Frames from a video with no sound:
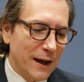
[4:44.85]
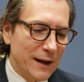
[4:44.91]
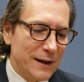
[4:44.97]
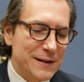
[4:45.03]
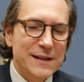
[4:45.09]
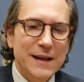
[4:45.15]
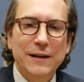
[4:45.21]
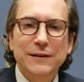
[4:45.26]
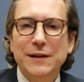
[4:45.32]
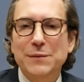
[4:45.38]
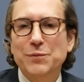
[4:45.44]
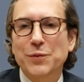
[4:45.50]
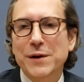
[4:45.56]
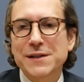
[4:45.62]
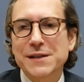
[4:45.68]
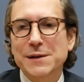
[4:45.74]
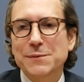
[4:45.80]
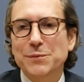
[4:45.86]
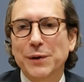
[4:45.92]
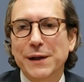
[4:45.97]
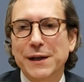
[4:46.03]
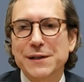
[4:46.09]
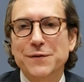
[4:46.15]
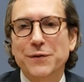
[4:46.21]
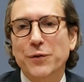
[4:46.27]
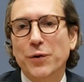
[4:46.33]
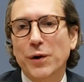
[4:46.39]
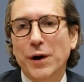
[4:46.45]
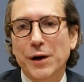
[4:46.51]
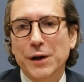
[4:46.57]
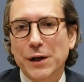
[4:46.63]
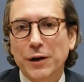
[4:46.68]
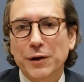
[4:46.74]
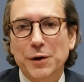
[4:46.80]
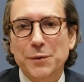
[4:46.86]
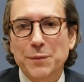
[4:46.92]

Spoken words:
saline breast implants for a younger